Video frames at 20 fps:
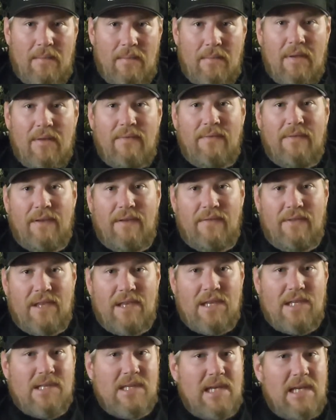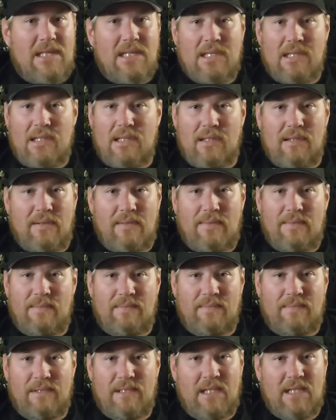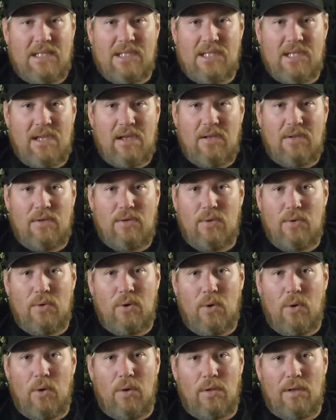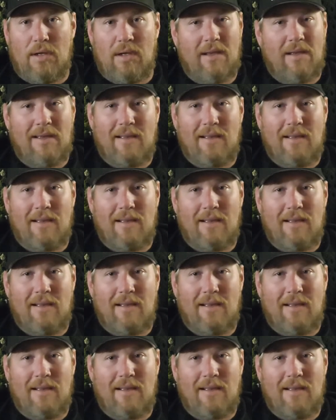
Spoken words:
Mid-50s. It's still too cold.